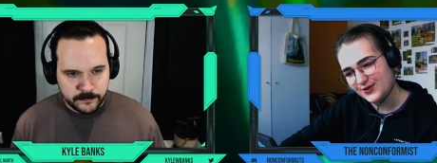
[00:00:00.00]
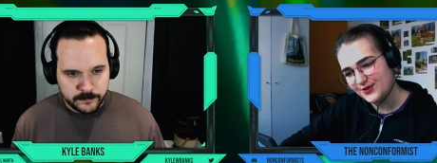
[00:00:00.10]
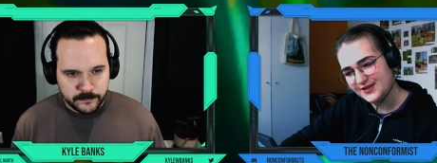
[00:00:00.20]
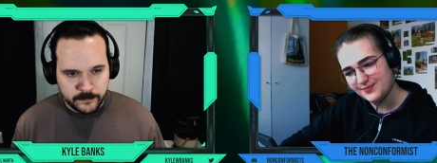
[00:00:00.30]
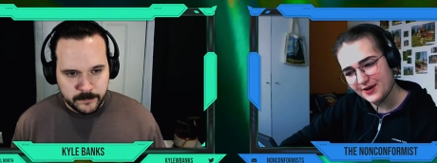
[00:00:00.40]
Speaker 1: or
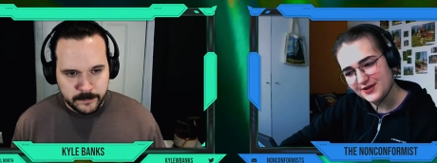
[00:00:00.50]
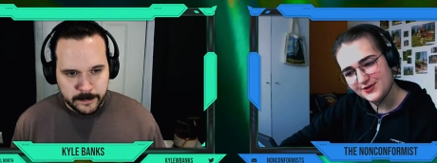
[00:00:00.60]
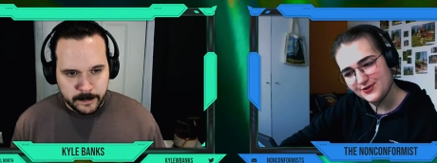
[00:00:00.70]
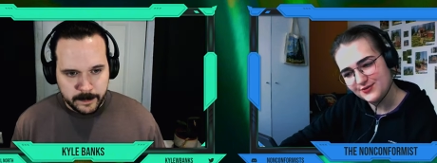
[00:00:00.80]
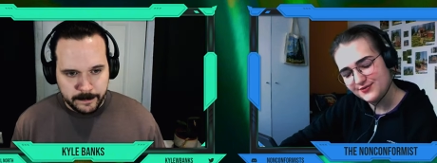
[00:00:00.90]
inspires
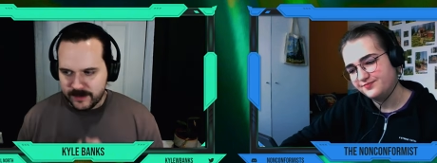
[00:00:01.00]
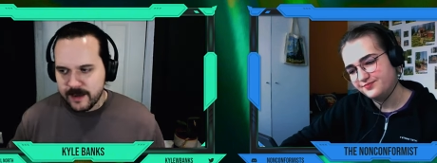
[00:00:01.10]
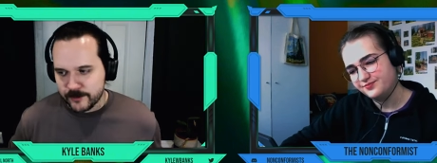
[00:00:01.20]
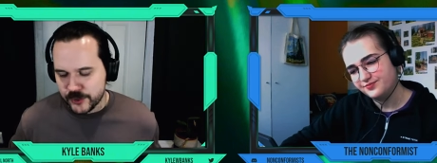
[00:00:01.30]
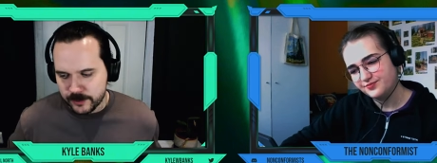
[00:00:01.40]
you?
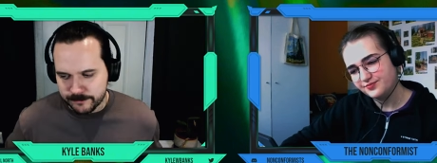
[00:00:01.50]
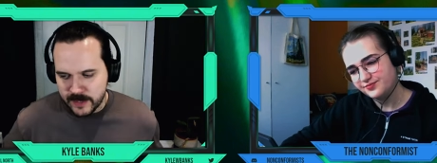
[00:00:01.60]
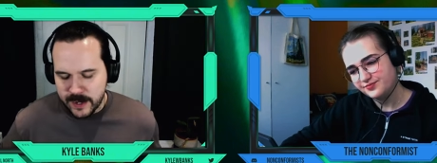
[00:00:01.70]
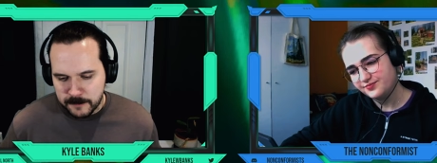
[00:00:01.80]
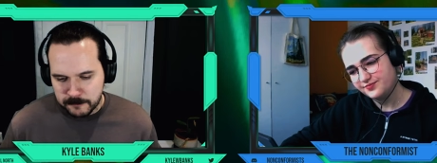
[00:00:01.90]
Speaker 2: Yeah, for sure.
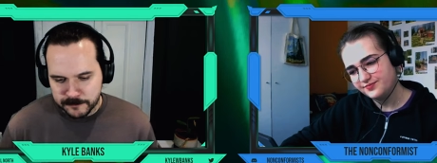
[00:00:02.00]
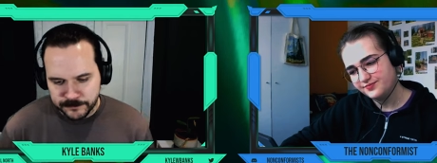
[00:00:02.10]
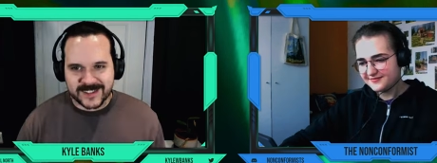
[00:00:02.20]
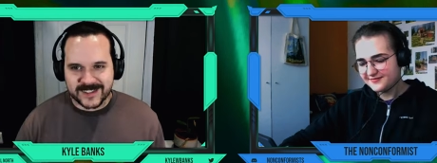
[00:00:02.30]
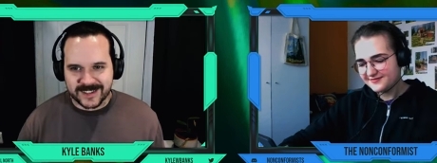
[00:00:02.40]
Um,
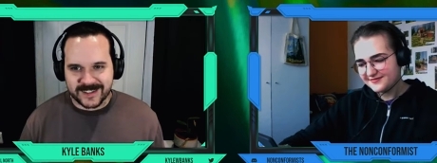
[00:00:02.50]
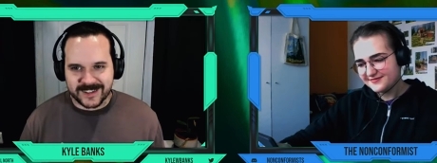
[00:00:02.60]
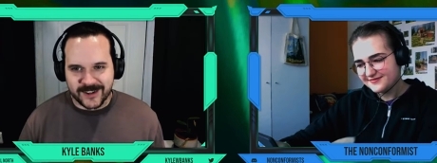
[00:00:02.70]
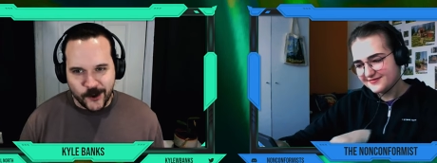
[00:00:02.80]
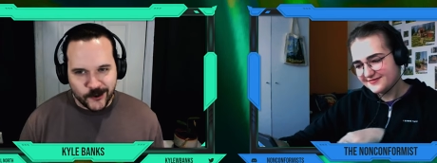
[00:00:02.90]

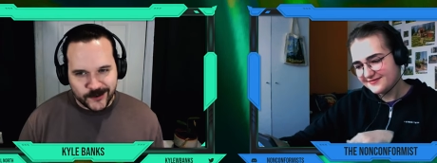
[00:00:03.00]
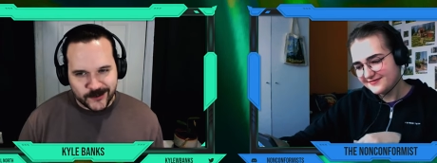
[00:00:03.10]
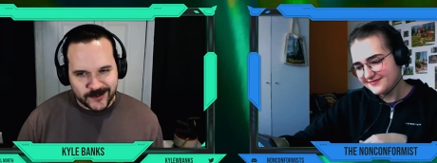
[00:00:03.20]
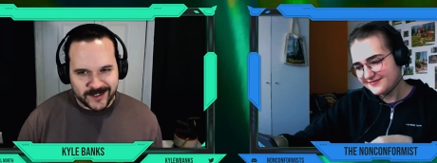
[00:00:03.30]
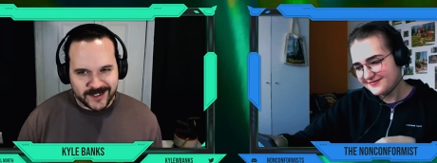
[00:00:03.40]
Alex
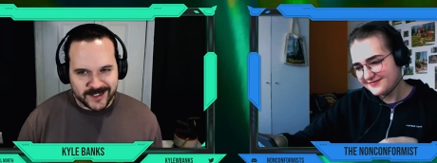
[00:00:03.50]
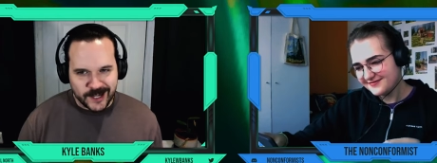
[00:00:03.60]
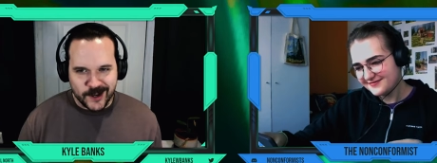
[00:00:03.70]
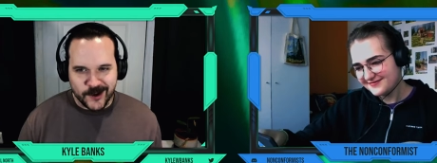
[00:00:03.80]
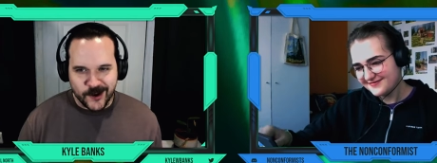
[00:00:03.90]
Canar-
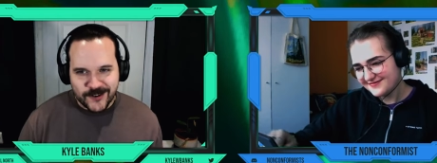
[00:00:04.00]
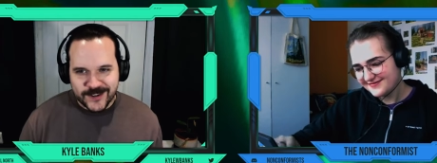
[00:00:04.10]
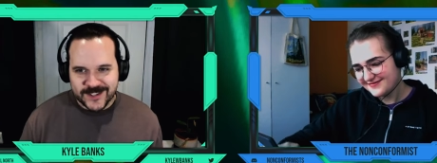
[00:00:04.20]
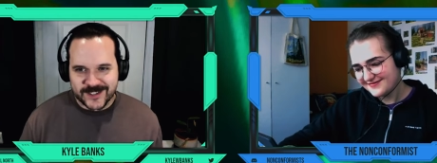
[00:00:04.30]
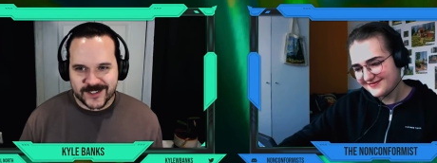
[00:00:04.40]

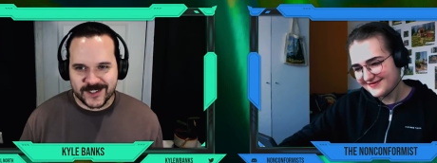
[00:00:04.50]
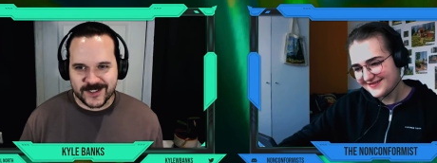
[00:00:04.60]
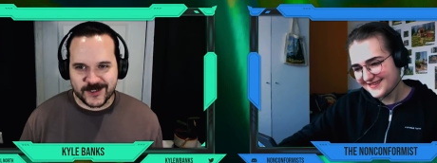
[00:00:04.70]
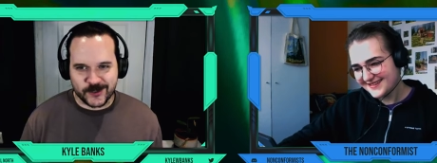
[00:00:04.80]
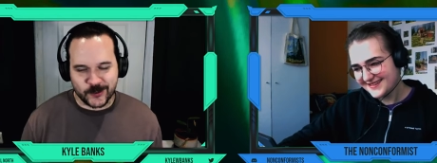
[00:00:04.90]

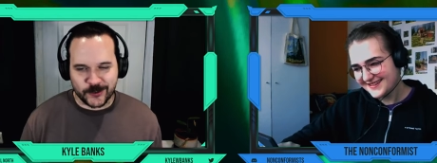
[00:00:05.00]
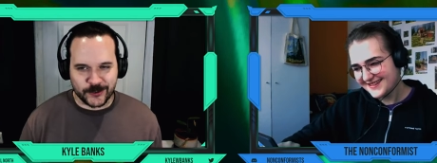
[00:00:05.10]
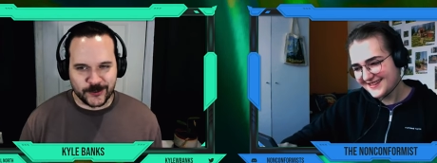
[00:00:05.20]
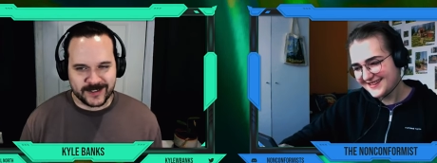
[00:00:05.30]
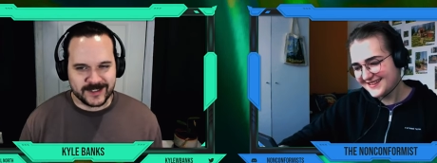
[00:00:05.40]
Kanaris
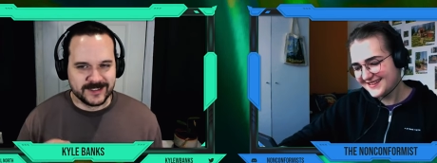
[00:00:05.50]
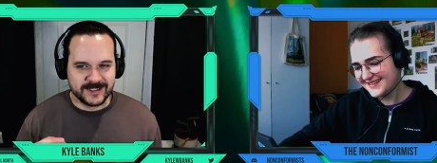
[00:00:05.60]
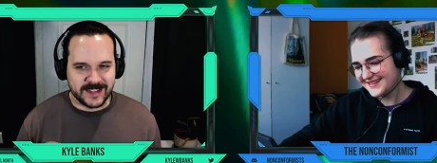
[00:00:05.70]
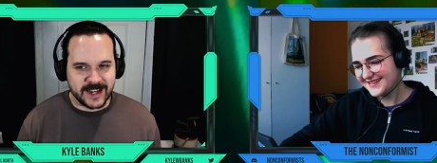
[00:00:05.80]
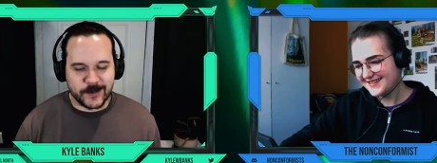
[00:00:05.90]
Satoru,
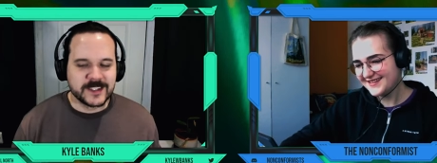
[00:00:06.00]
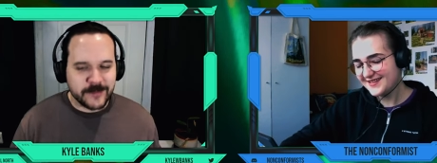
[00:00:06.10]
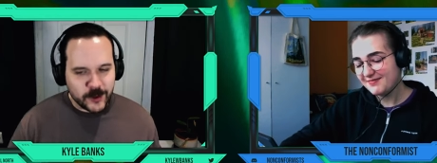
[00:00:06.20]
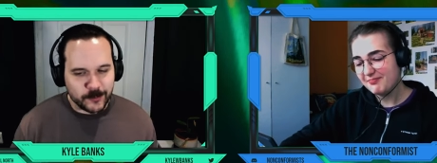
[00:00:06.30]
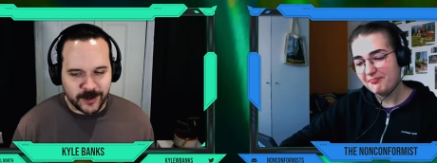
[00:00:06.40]

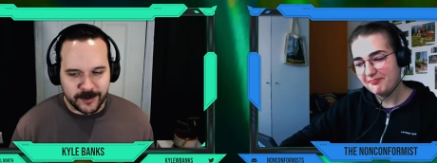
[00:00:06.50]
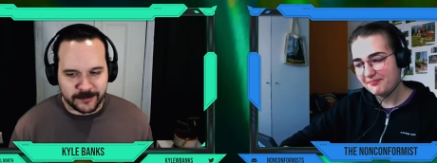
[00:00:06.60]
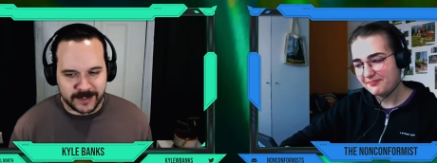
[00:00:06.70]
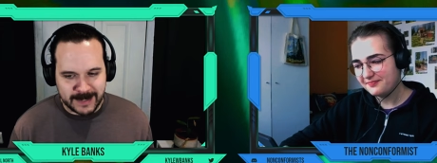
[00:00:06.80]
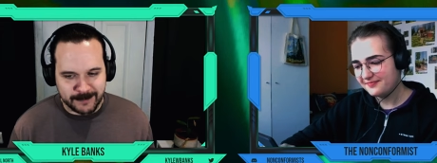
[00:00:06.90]
anyways, the developer
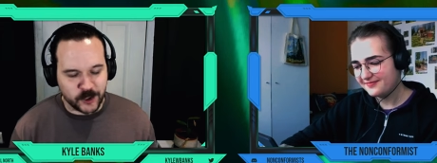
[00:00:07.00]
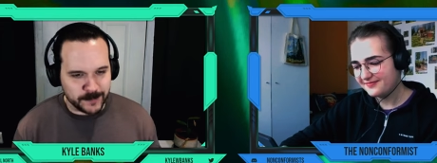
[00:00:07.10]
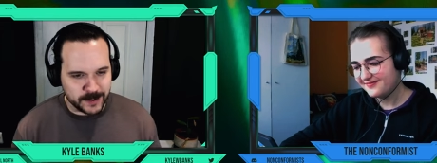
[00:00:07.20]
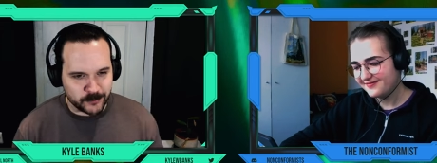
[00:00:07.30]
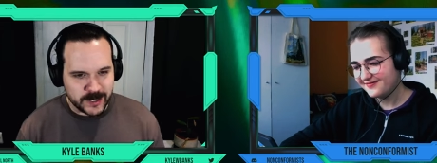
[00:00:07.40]
of a game
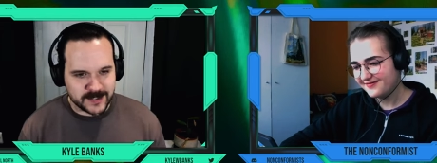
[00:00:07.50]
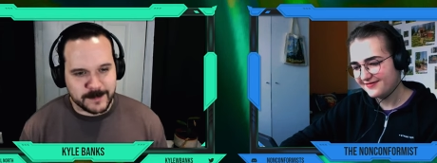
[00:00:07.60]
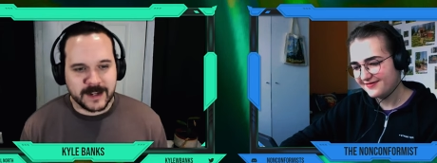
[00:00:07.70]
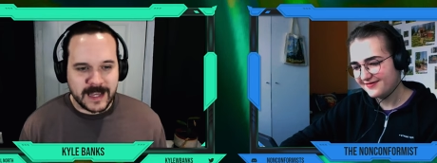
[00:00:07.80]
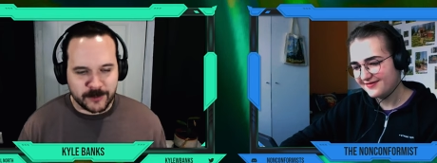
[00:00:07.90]
called
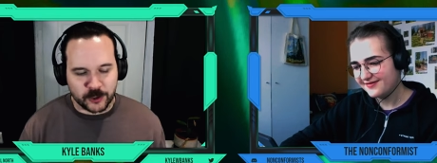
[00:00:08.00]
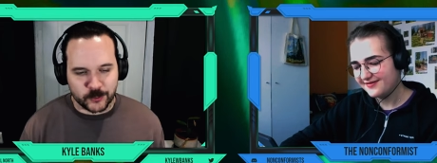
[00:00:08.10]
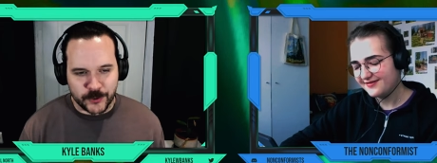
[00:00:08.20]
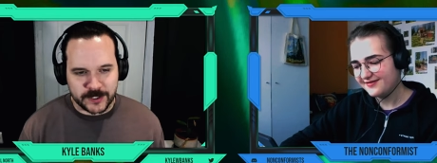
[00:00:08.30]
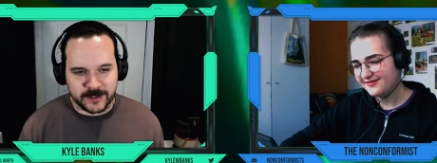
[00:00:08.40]
Mythwrecked. He made a game
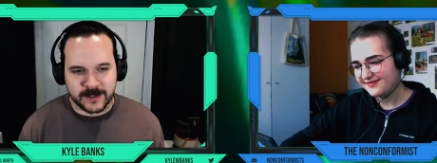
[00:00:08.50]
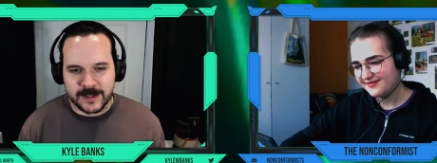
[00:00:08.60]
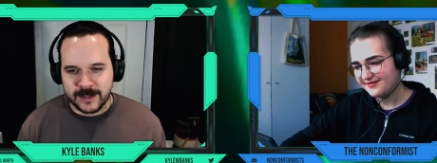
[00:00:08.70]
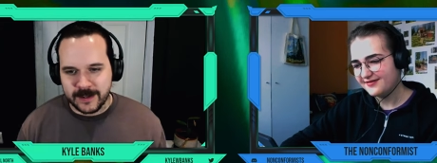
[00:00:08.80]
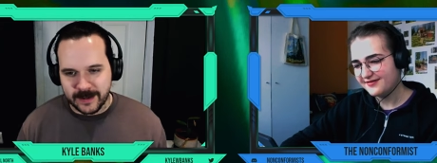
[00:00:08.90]
called
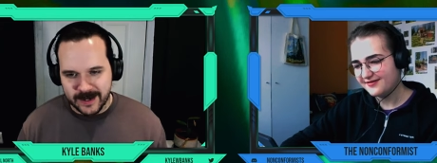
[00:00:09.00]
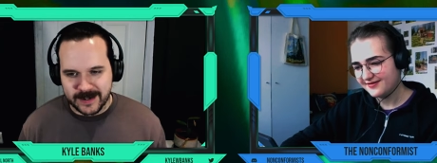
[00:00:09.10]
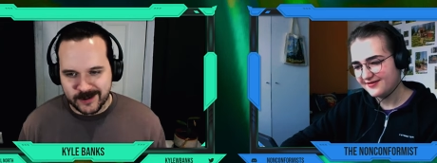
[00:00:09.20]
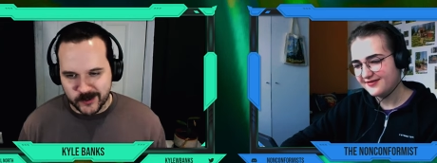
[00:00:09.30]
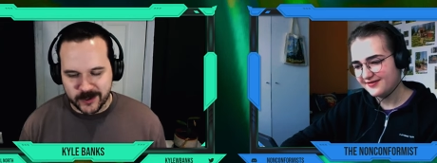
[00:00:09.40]
Roki,
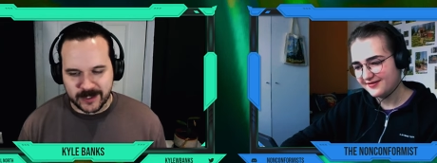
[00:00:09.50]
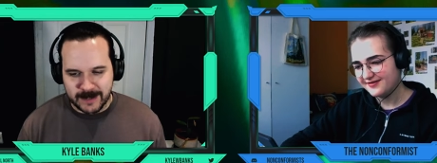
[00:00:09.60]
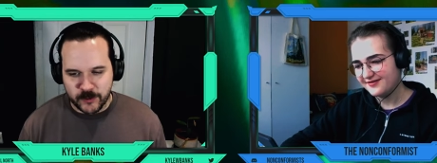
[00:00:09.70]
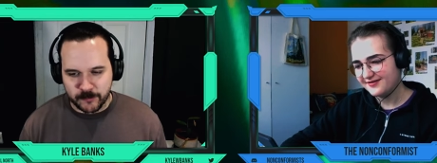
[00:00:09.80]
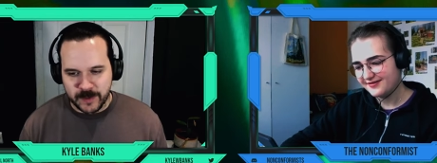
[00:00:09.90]
uh, and I was working
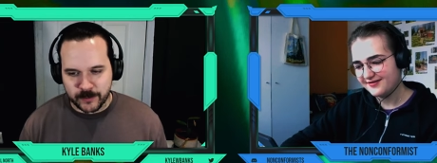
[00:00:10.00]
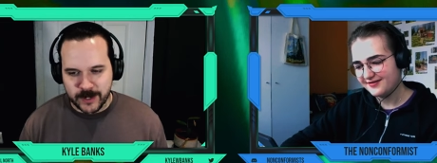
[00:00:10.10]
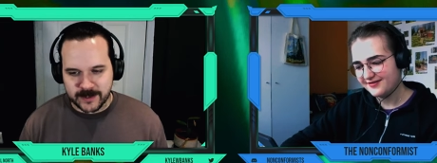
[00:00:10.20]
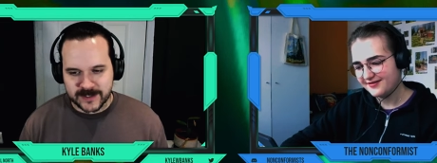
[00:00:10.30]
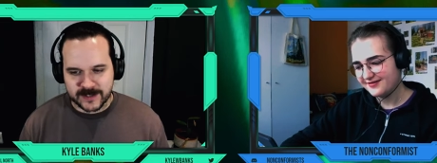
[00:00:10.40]
on a game called
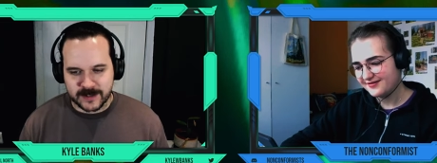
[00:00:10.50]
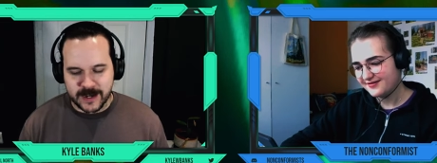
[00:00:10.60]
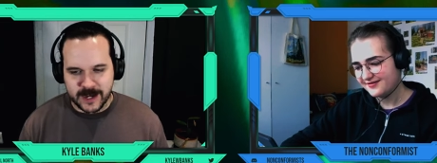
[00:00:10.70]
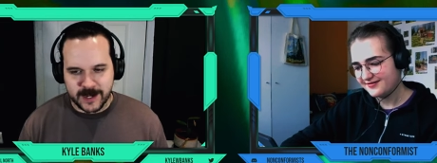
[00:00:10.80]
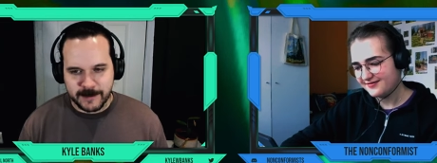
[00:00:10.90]
Mythwrecked.
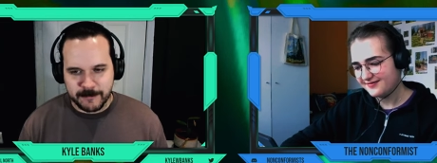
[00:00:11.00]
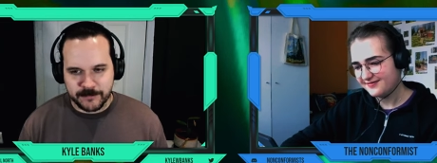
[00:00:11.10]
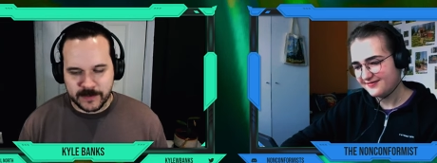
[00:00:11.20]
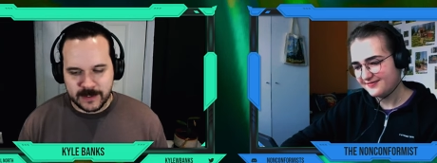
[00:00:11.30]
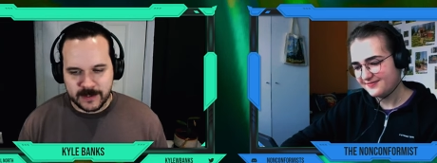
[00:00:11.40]

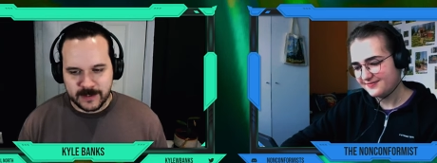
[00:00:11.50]
Um,